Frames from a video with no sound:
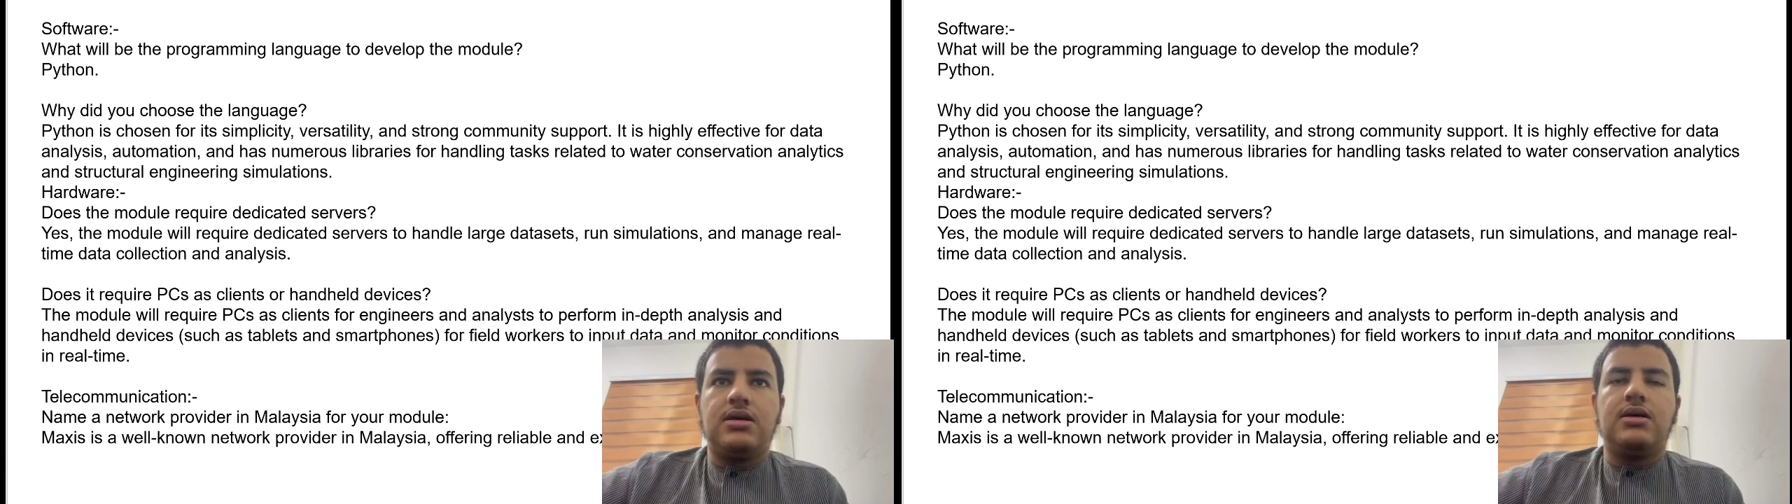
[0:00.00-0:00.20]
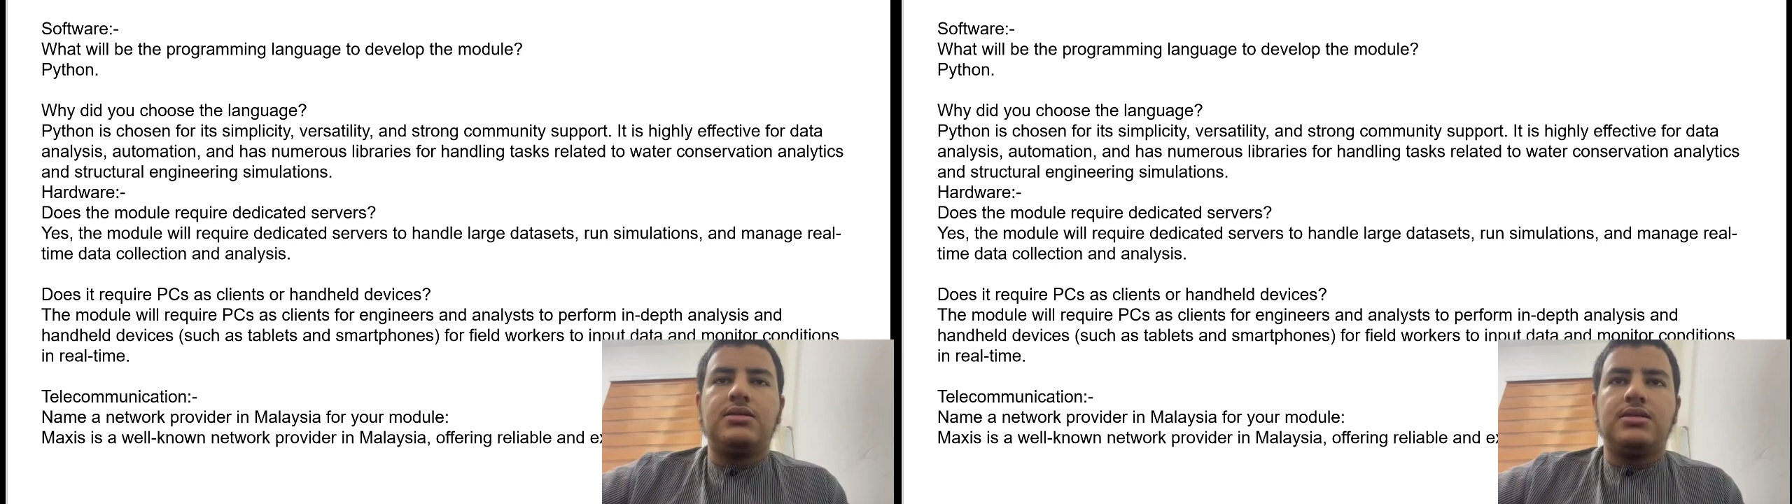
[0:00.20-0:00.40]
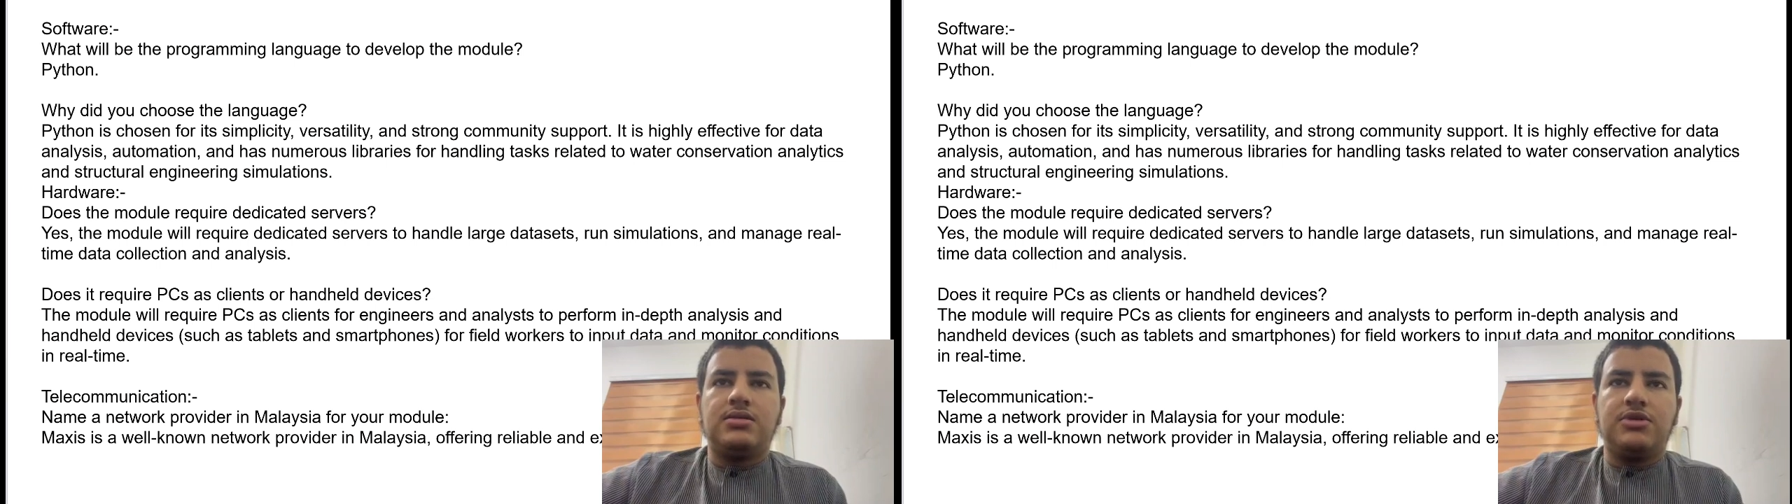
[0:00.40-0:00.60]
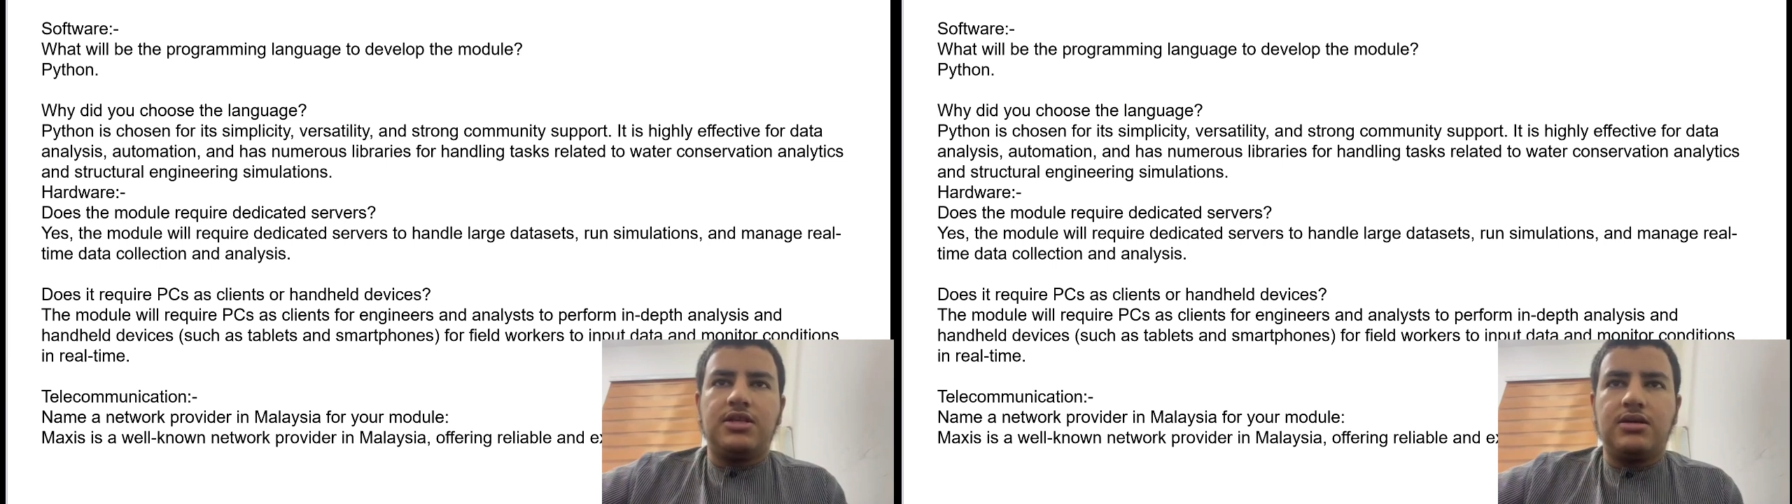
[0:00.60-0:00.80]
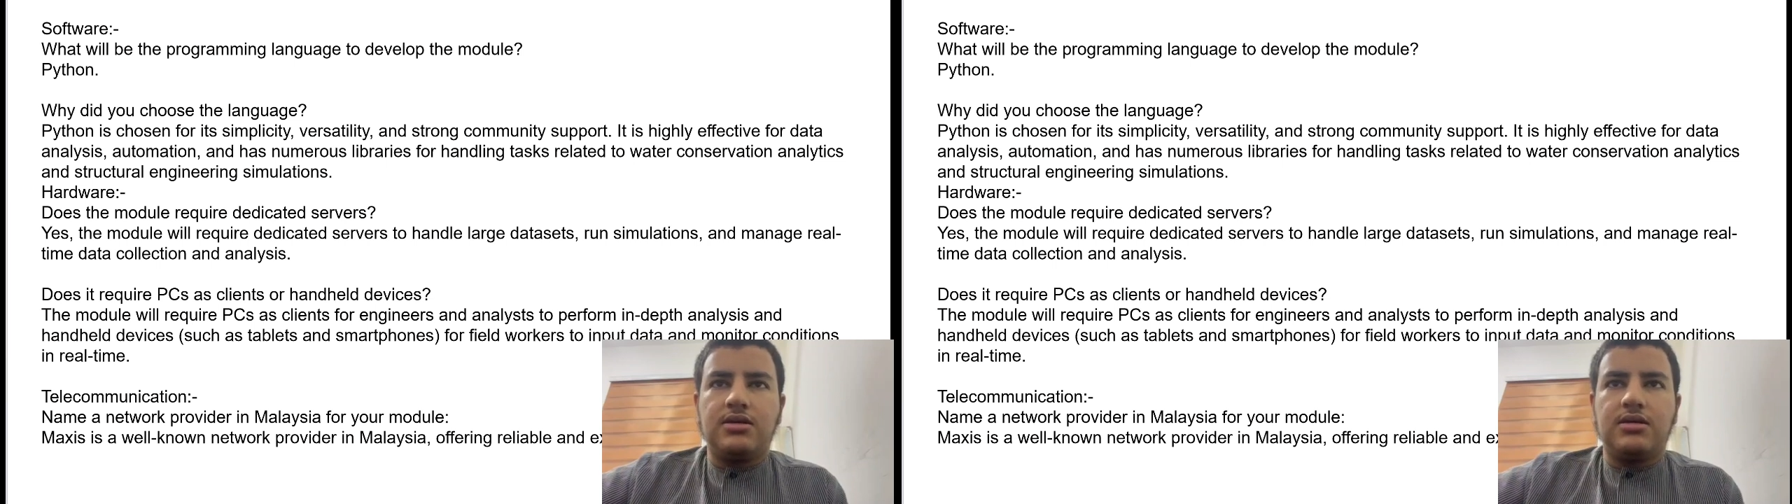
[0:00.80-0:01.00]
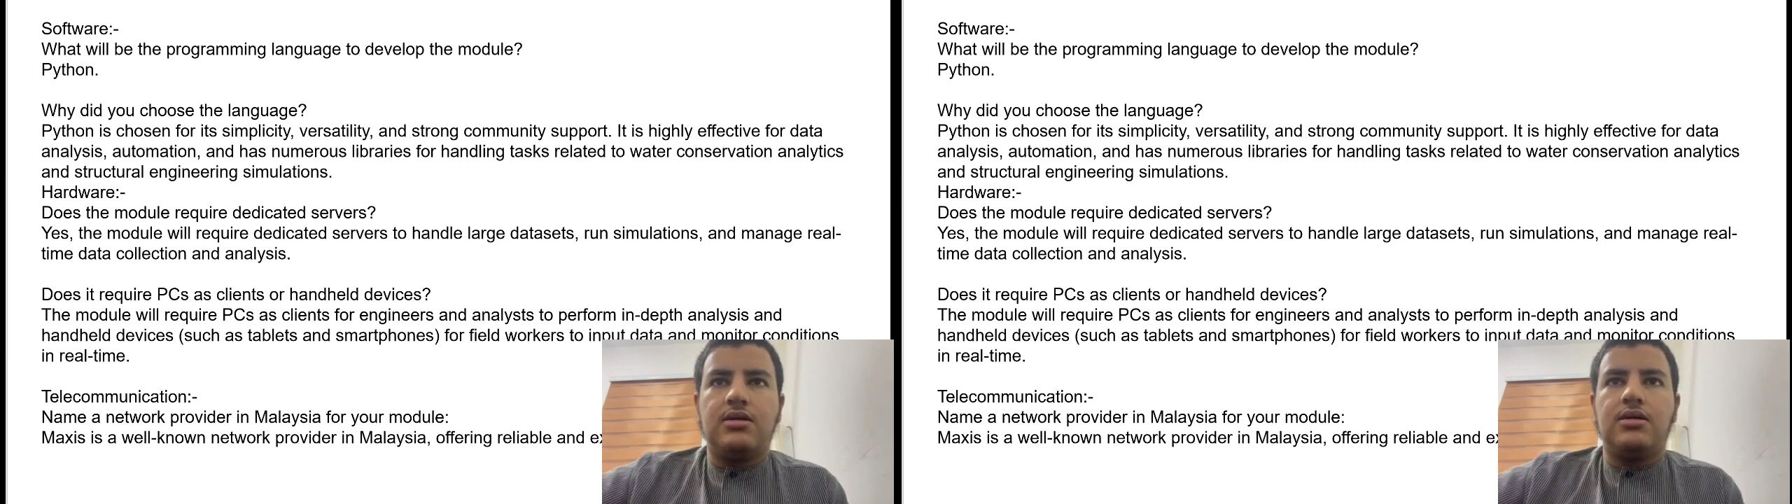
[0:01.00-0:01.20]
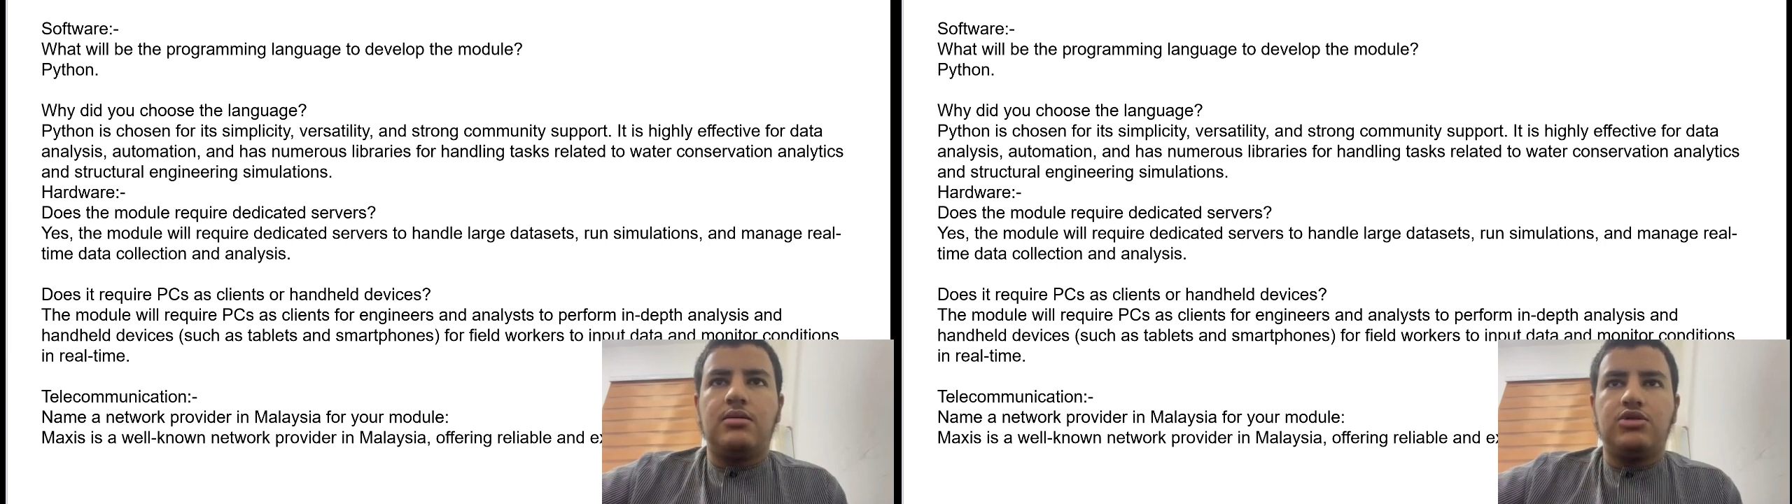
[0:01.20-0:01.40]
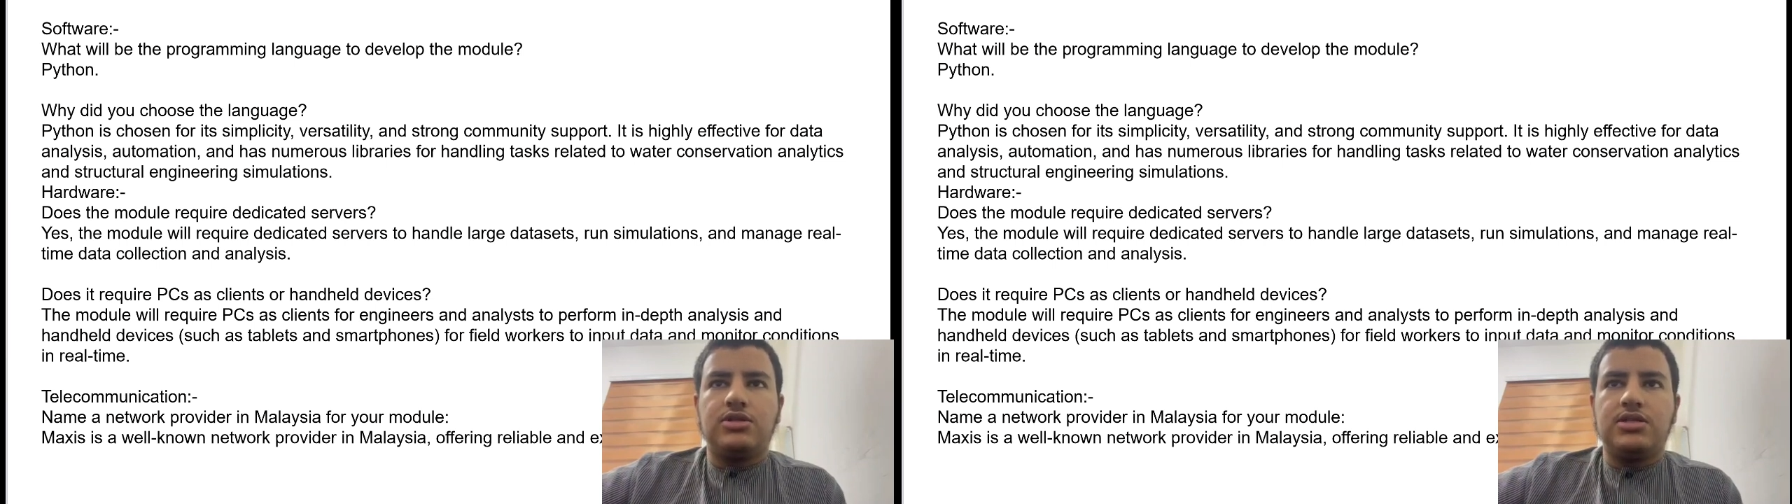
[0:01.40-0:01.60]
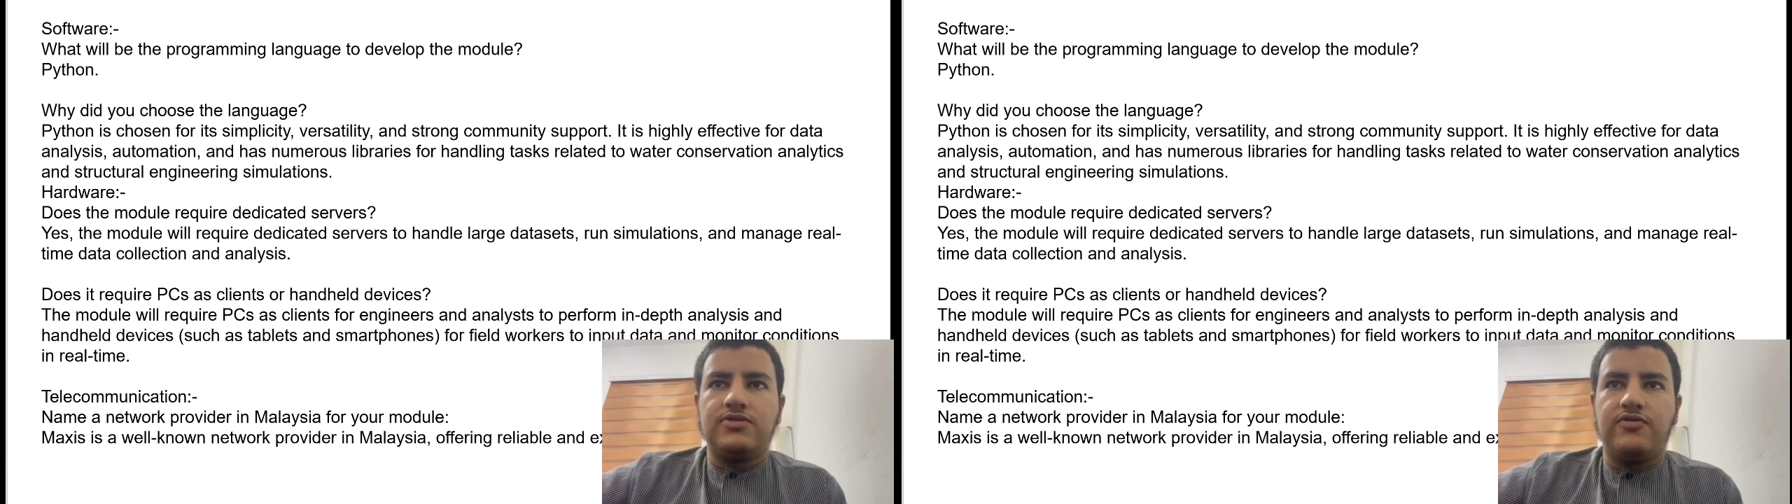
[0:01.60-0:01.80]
systematic process